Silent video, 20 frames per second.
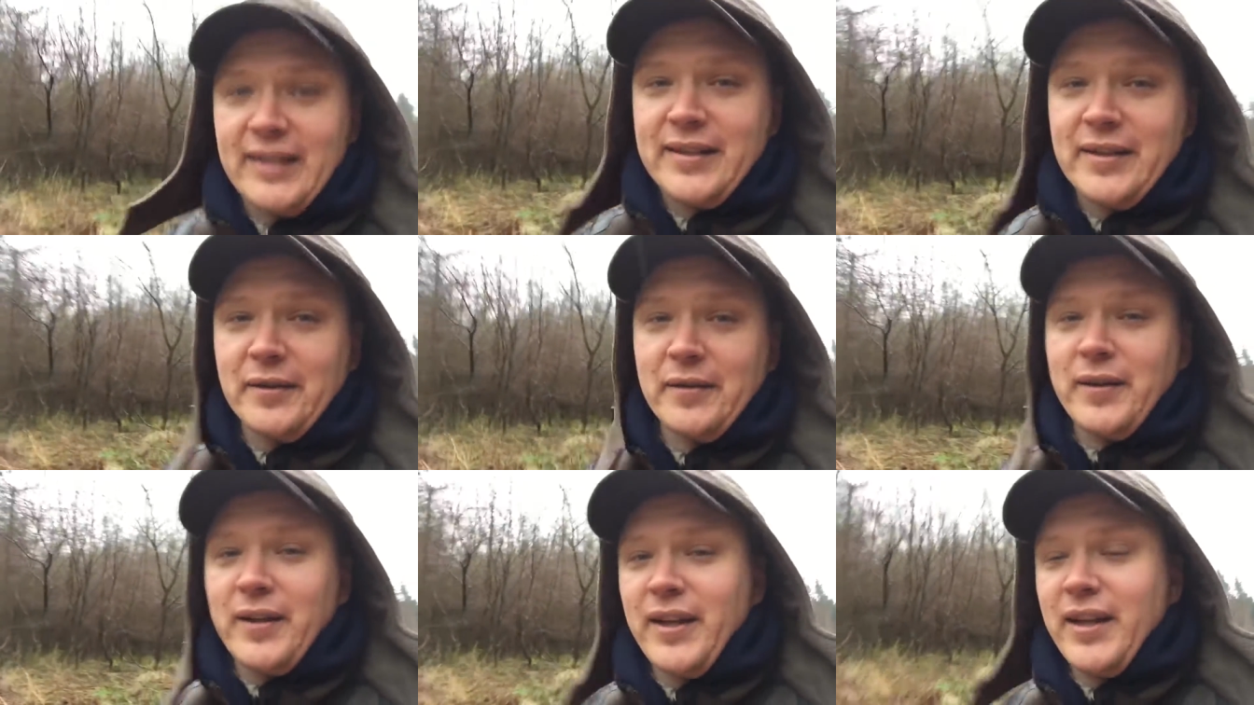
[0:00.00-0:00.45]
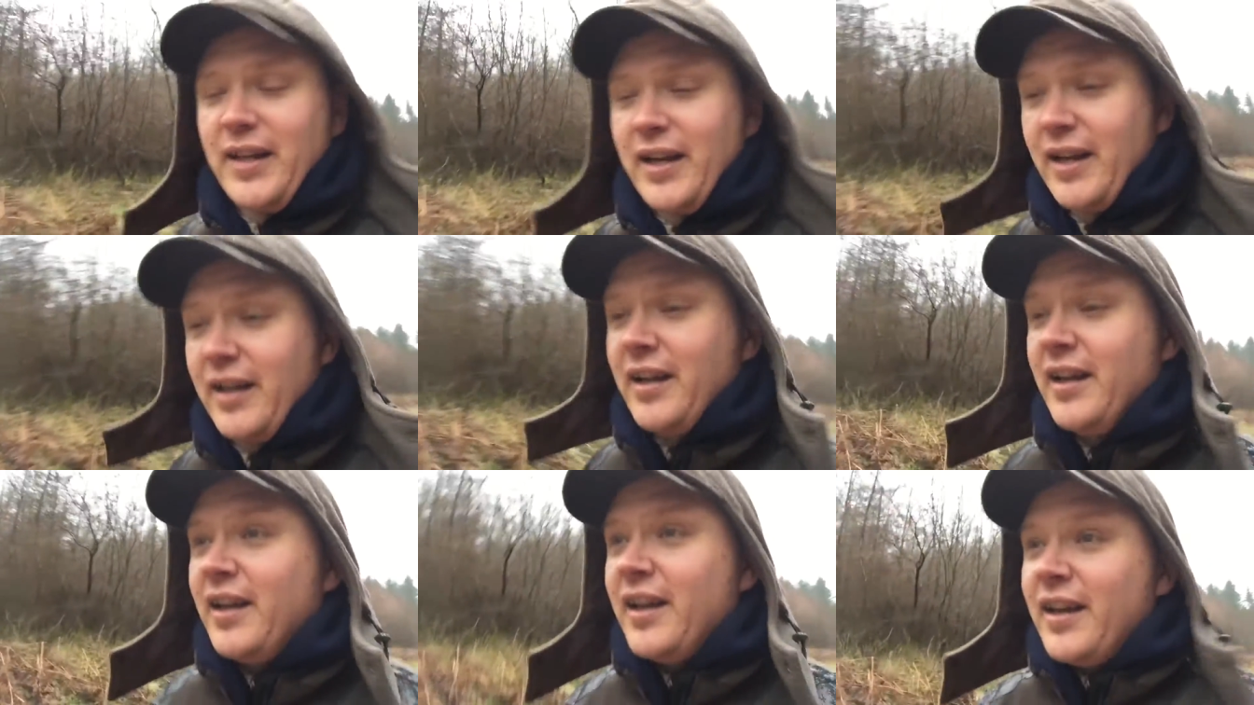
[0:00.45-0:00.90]
to the uh,
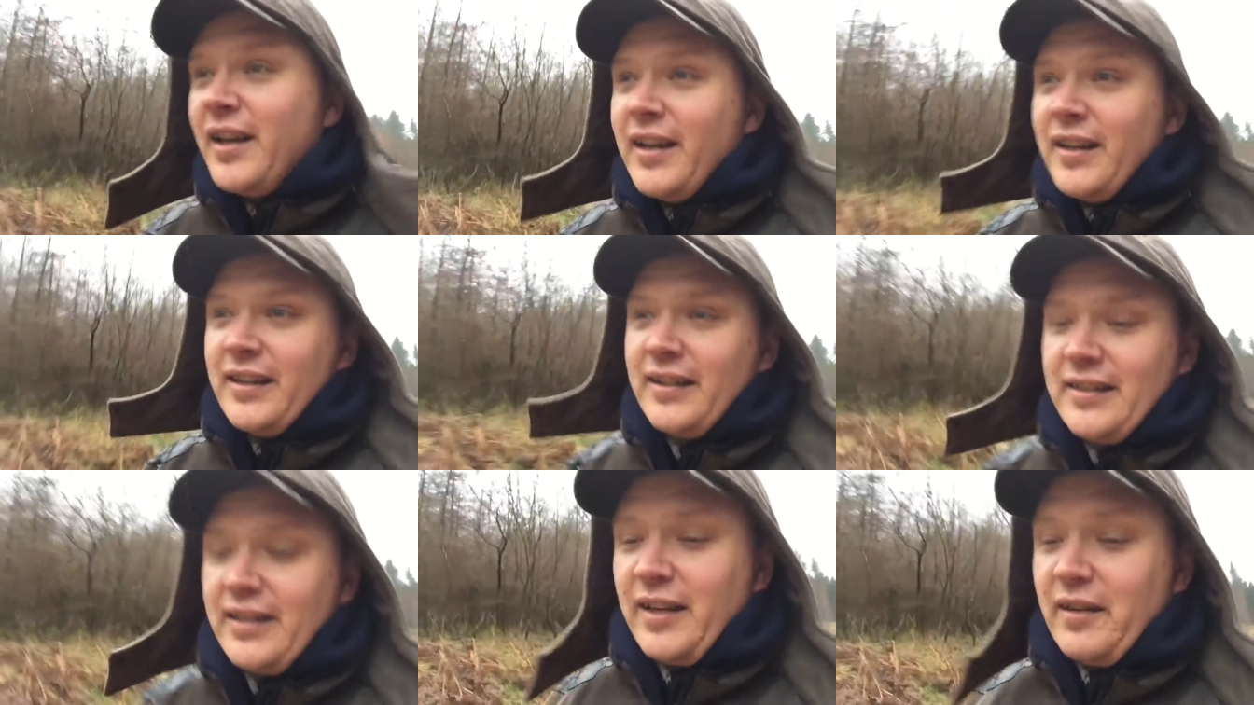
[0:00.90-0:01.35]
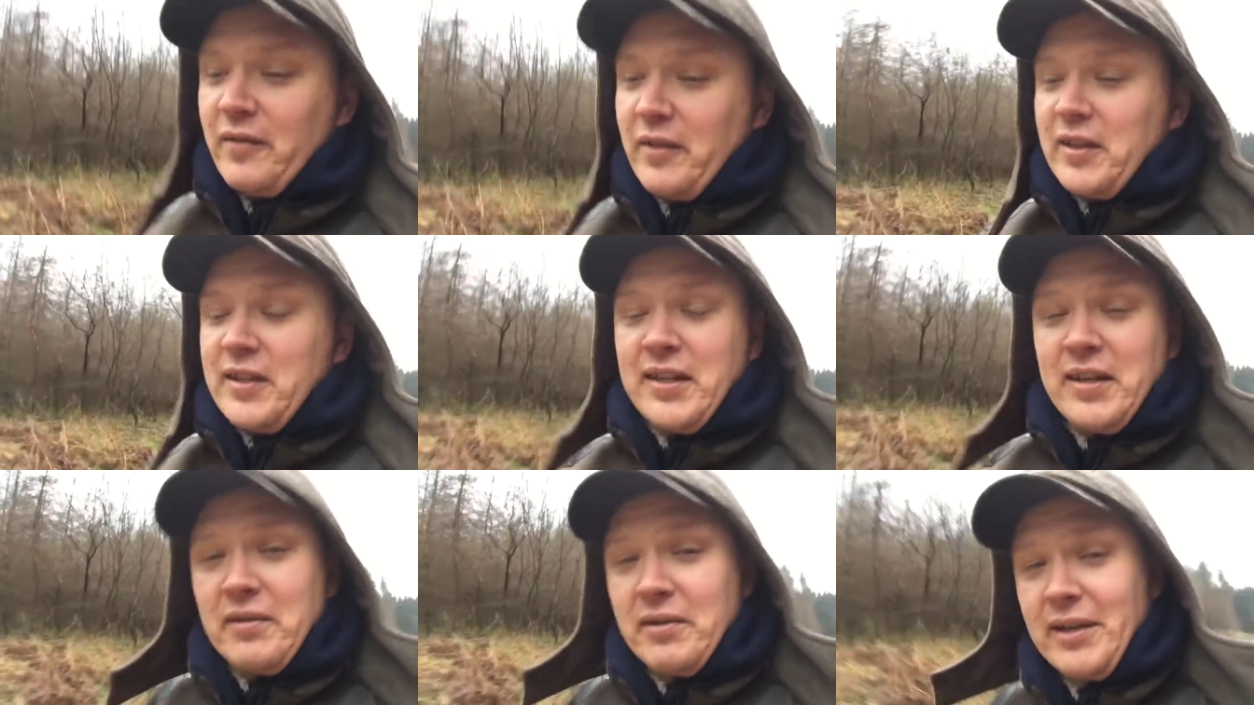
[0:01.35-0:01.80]
the
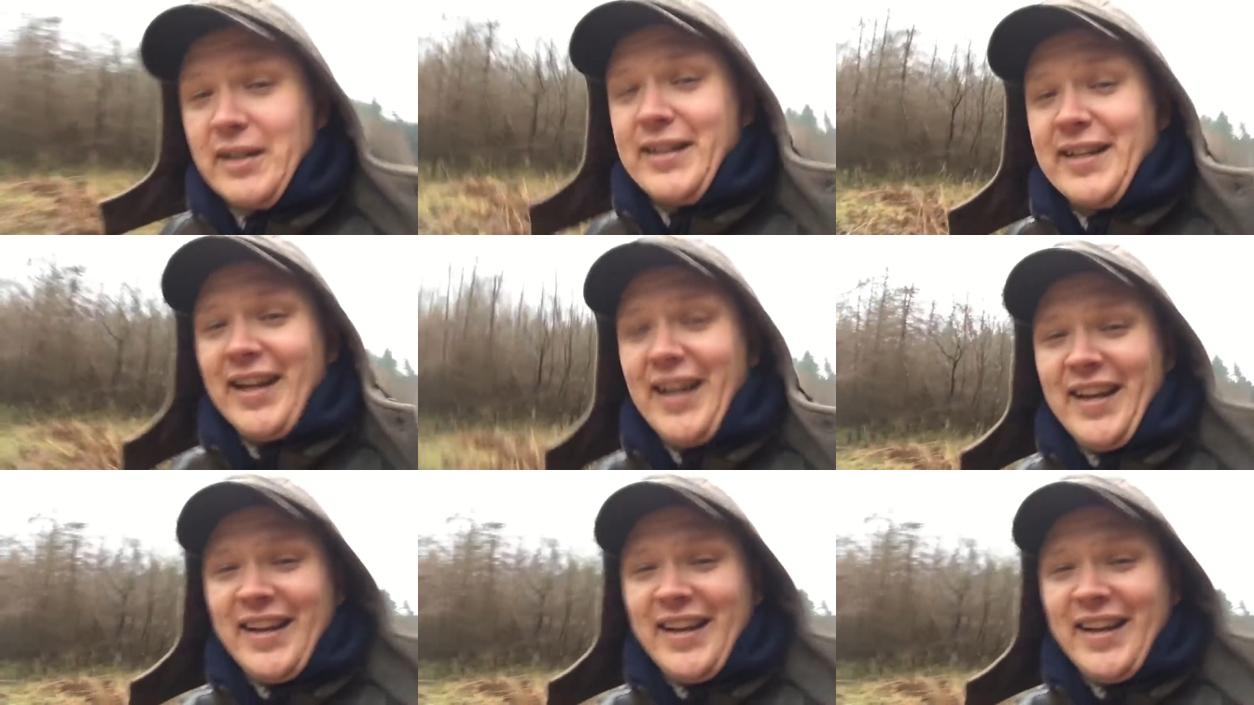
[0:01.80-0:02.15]
TV series,